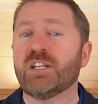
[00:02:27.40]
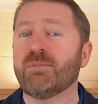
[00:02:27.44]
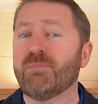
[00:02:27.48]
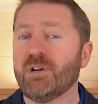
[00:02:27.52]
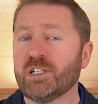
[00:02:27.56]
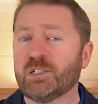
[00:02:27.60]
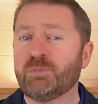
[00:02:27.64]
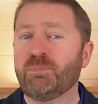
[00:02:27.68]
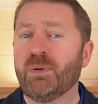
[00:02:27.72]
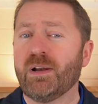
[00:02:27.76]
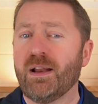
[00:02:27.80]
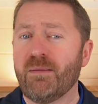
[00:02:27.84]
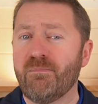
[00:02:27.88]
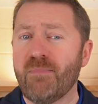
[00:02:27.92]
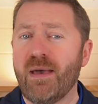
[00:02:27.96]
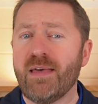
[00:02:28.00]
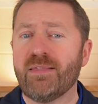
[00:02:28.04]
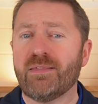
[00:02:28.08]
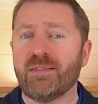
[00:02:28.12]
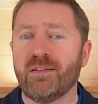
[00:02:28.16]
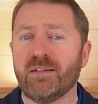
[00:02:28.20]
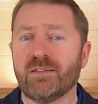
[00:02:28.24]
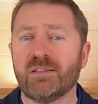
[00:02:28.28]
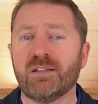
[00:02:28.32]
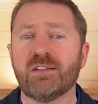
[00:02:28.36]
a much better
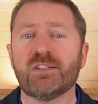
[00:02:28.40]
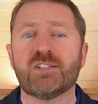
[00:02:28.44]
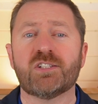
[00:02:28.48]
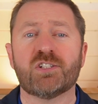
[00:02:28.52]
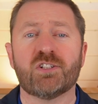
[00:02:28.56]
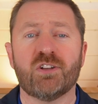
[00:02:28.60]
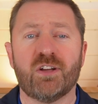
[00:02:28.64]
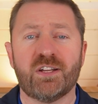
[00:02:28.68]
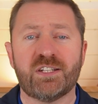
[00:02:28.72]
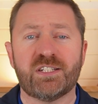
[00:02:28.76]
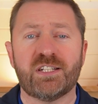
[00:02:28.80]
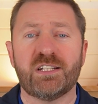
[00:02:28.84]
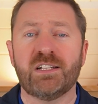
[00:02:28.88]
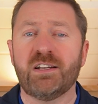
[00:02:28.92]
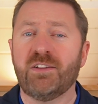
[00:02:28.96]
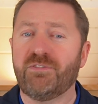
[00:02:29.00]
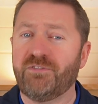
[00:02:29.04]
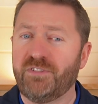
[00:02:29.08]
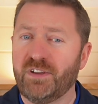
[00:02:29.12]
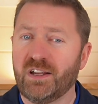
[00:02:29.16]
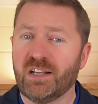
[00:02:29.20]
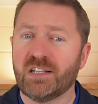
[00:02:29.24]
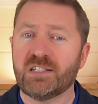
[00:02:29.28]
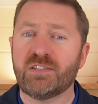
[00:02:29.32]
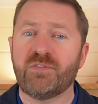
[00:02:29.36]
method than slicing the
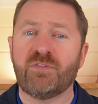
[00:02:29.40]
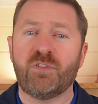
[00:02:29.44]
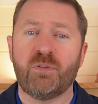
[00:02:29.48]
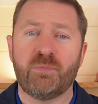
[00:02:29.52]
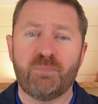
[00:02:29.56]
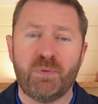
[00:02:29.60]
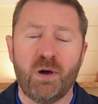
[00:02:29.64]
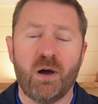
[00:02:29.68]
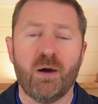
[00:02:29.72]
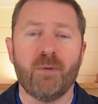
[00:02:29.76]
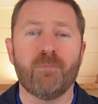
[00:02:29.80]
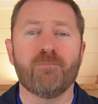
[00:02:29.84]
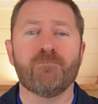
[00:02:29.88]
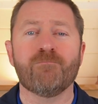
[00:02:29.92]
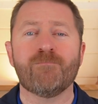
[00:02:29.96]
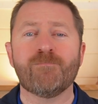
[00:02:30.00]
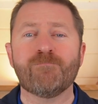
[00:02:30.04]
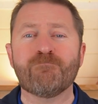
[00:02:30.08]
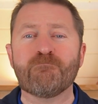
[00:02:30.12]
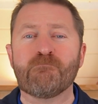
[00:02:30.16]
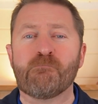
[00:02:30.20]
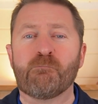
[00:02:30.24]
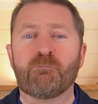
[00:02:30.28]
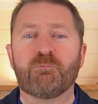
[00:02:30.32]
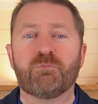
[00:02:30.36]
fingers of your palm.
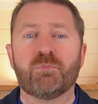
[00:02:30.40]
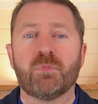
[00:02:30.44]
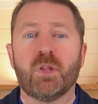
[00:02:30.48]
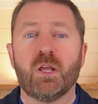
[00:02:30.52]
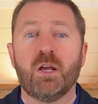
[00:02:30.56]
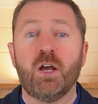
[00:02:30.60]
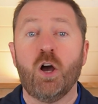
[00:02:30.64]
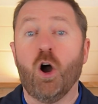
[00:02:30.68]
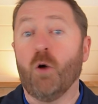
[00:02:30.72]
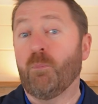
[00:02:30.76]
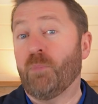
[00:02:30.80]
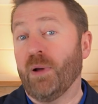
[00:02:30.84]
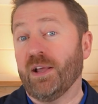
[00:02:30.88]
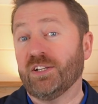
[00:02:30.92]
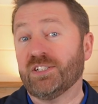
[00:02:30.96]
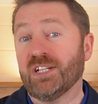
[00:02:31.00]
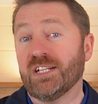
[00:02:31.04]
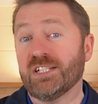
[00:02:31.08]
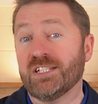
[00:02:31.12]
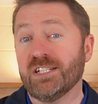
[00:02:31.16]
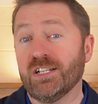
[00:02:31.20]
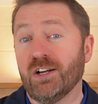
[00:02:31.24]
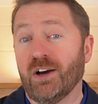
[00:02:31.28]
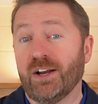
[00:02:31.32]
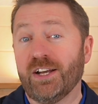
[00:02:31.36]
On page
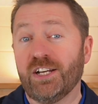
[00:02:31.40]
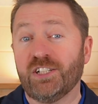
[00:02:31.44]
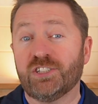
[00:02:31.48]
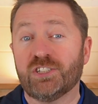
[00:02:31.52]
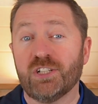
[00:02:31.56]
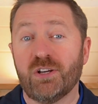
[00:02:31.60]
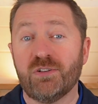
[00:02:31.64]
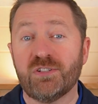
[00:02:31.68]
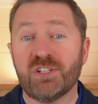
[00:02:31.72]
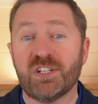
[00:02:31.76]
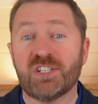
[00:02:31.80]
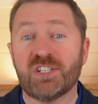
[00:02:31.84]
89 he shows a